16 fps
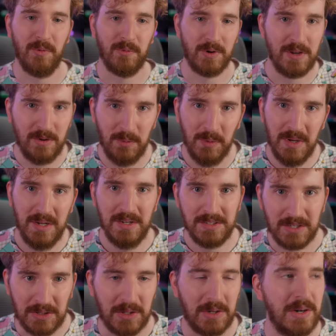for you
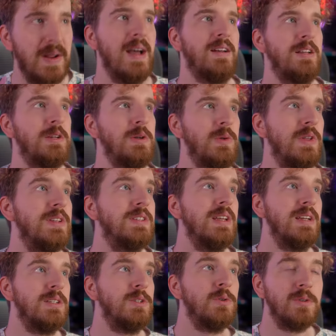to learn how to do this,
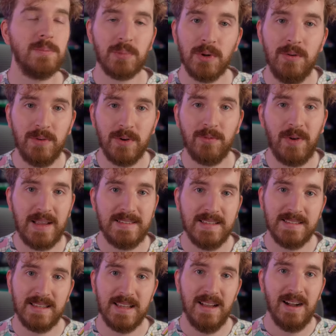to improve your
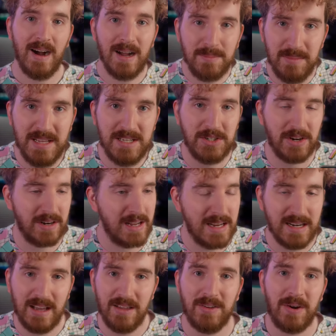faces on MidJourney
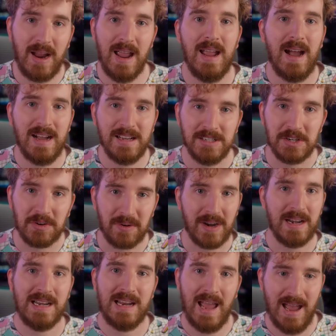and other AI
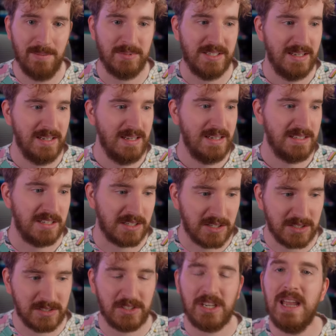generated apps, to
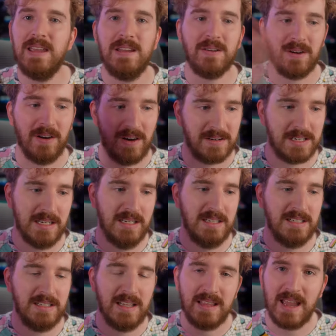take your art
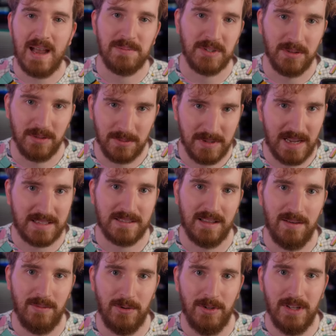to the absolute next
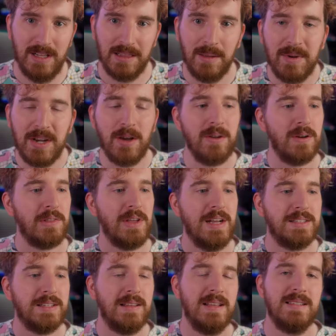level. Let me know your
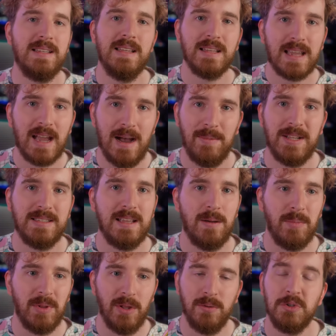thoughts on this in the comments down
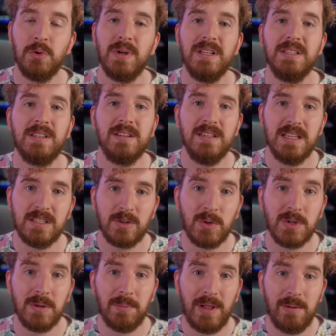below. Join us on Discord
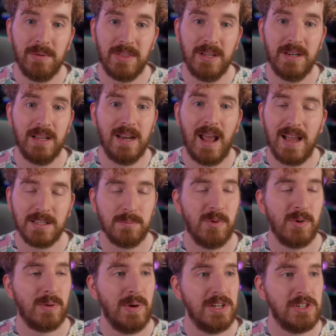to play with it and ask more
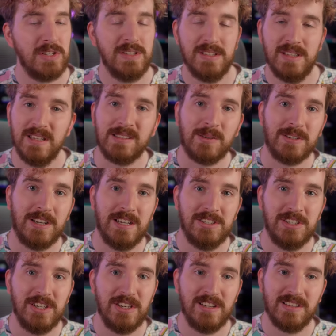questions.
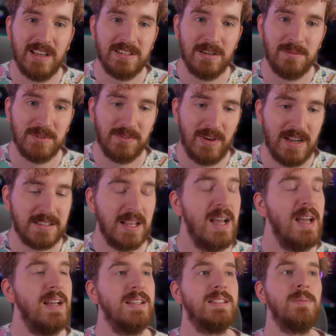Discord.gg/AblesVox.
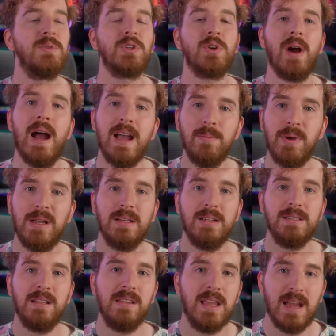Subscribe
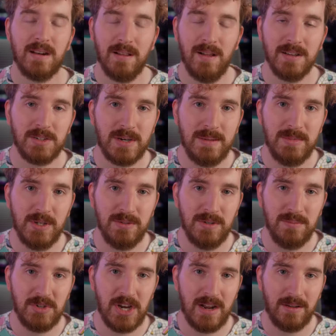to the Analog Dreams YouTube
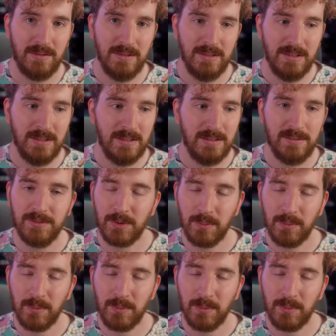channel for